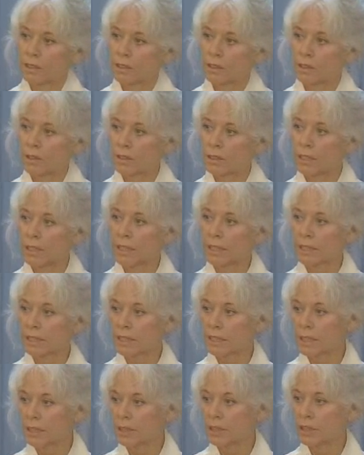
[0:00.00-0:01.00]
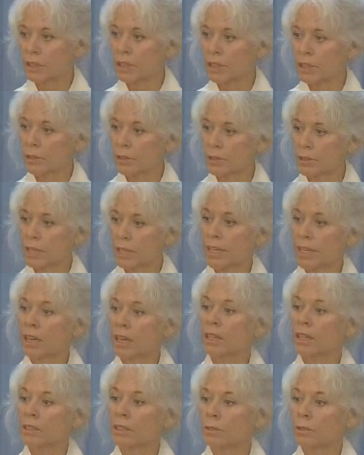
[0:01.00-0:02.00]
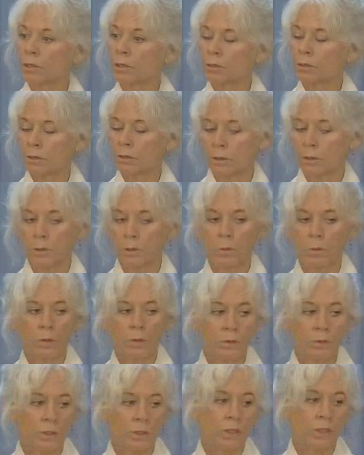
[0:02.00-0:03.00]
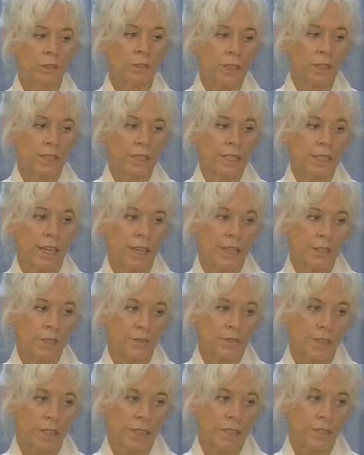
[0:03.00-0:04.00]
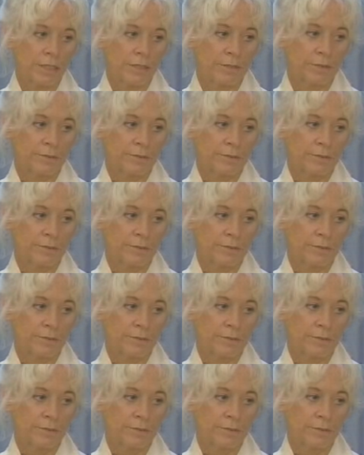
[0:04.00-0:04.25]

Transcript: or the next 10 years, that hunger won't go unsatisfied.